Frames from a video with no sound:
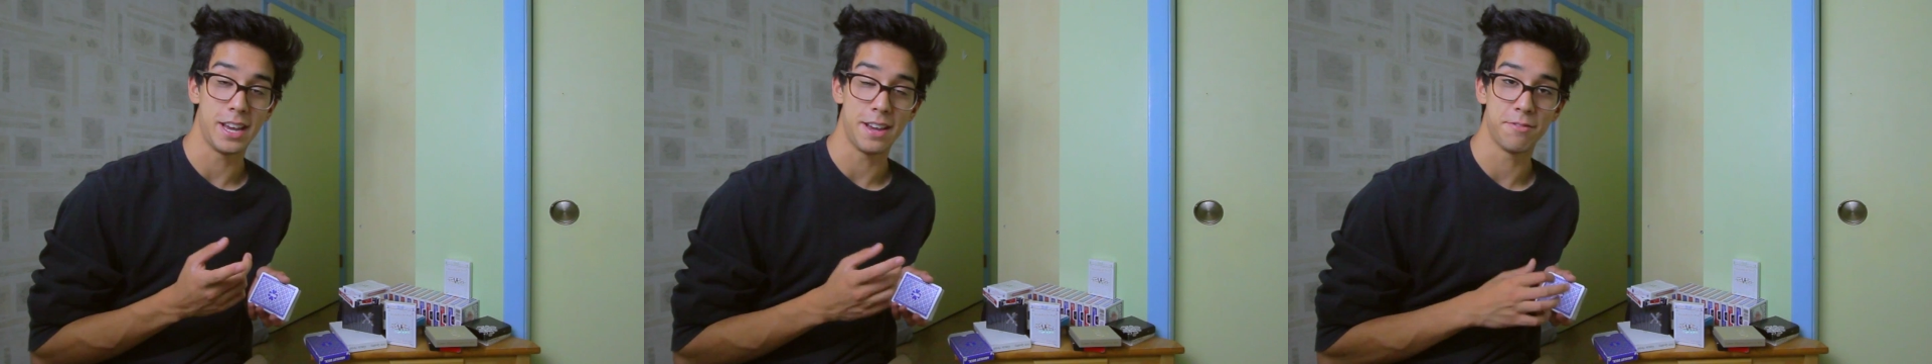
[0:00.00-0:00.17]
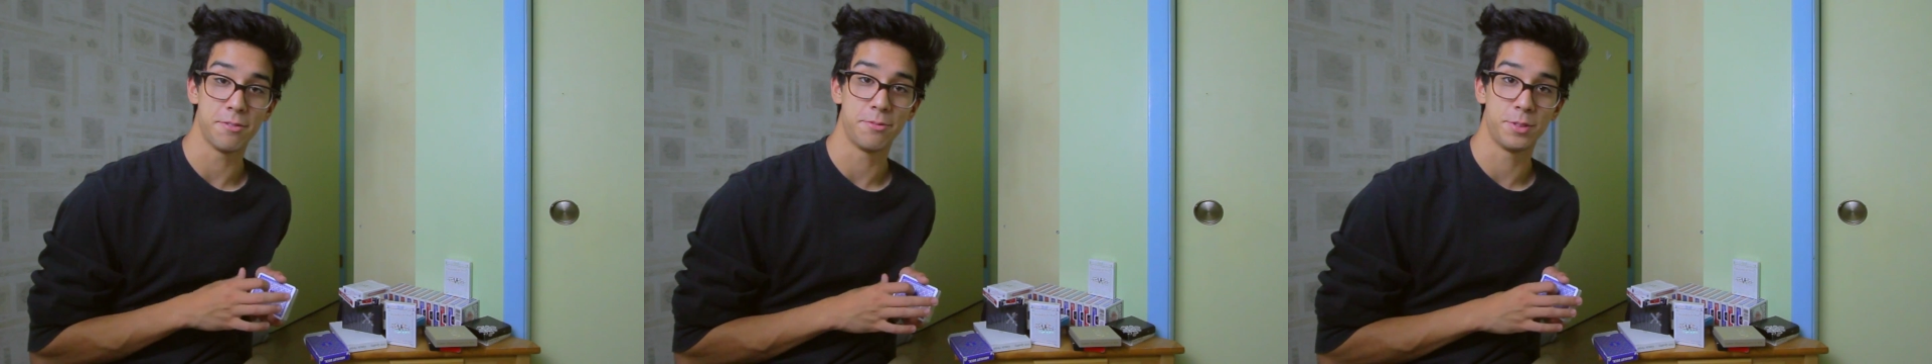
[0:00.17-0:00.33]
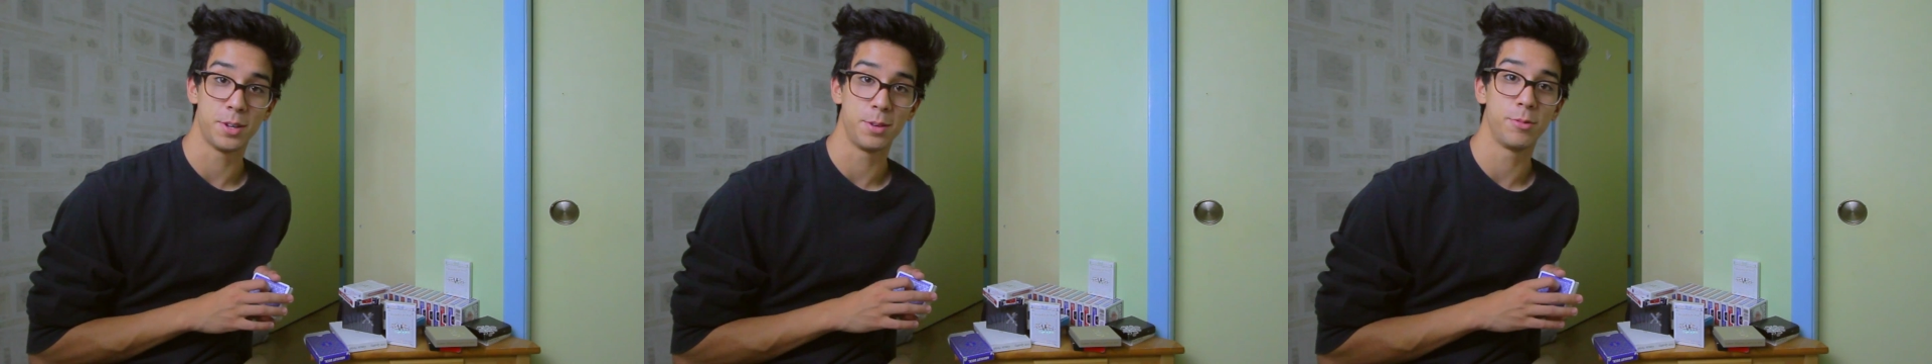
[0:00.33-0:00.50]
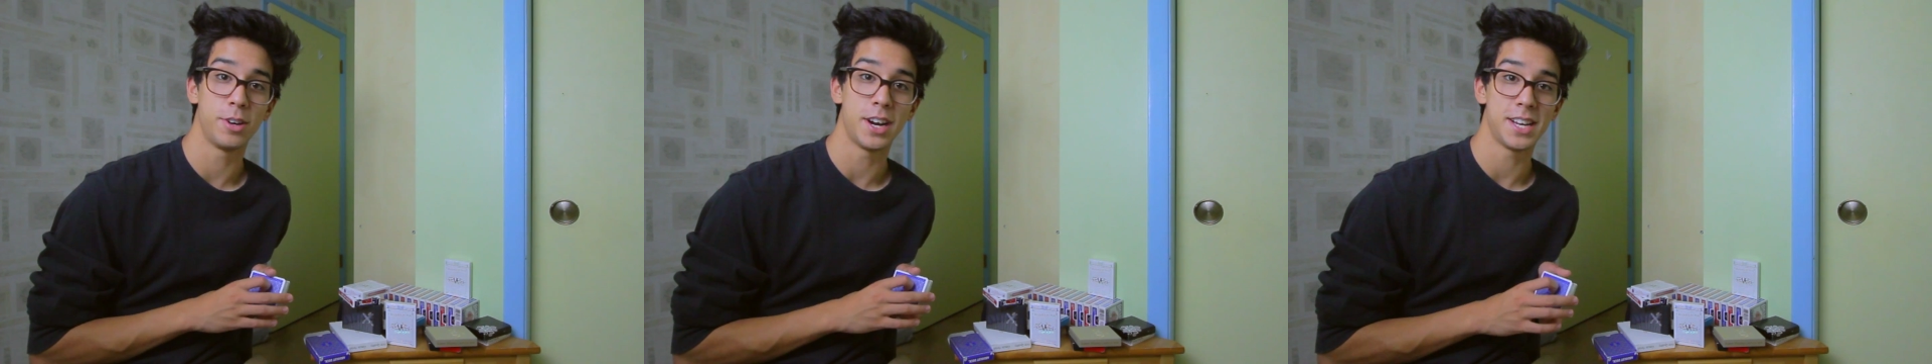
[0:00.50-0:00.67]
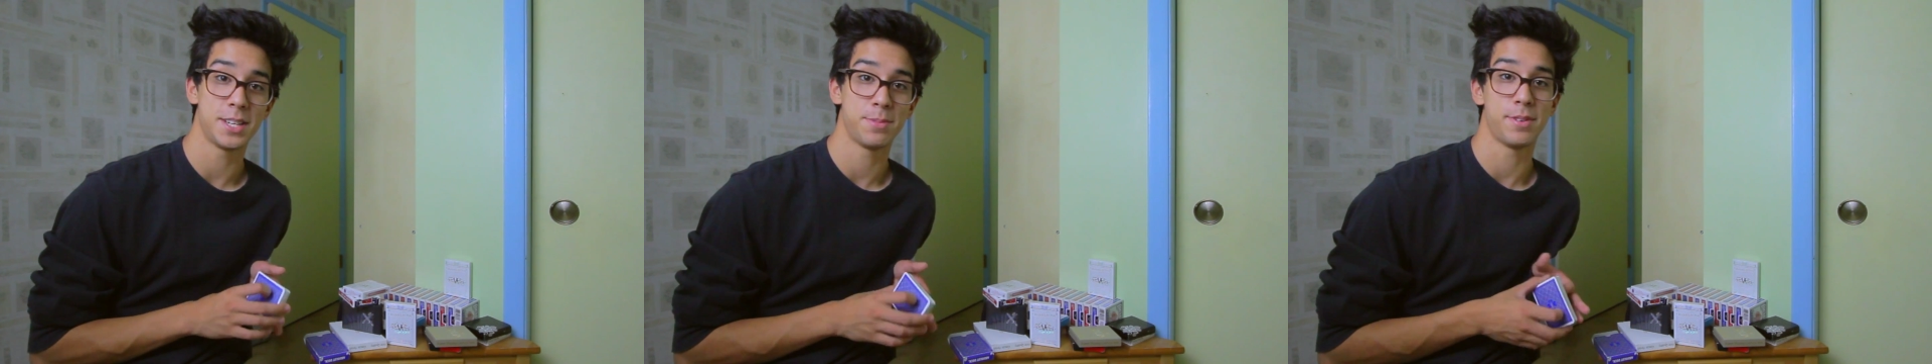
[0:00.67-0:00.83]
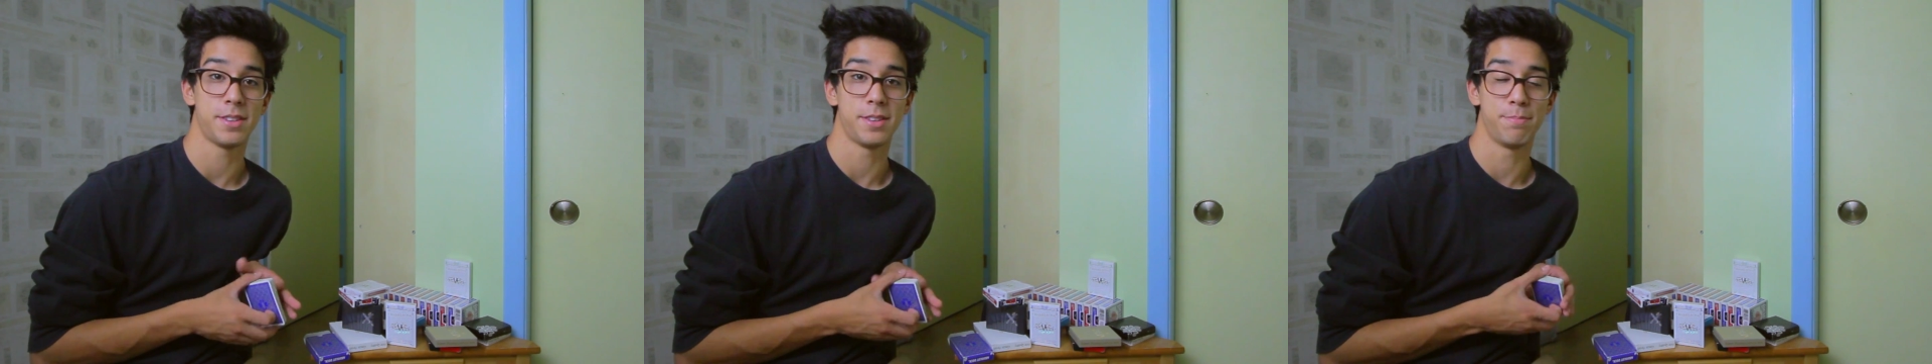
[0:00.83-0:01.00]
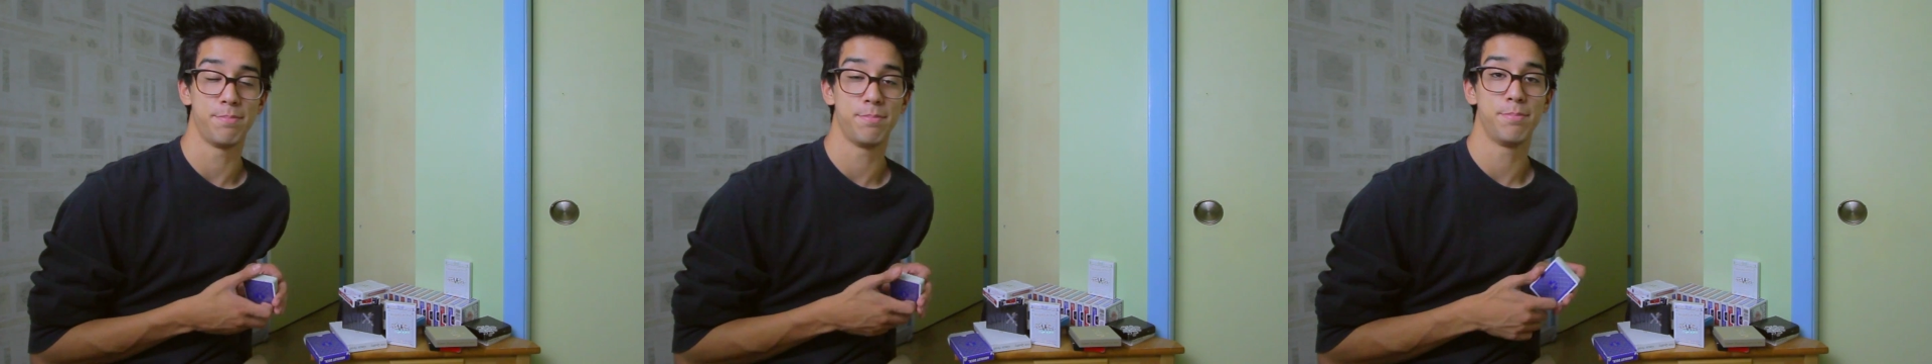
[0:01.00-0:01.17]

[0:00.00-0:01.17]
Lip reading: you have a firm grasp on